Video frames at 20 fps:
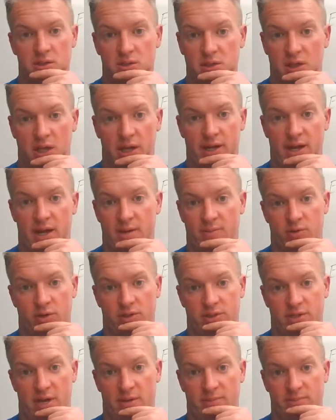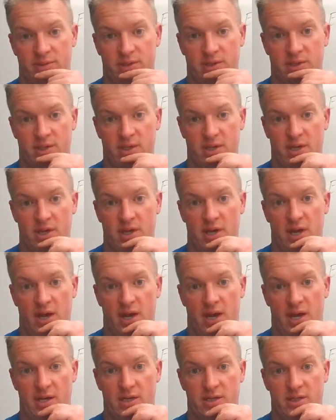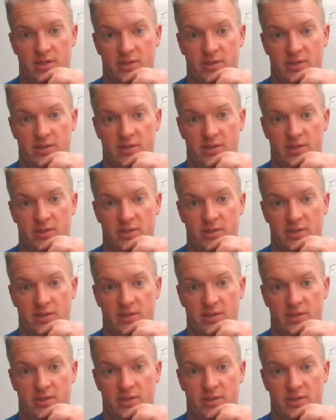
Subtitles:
light hammer attempt. And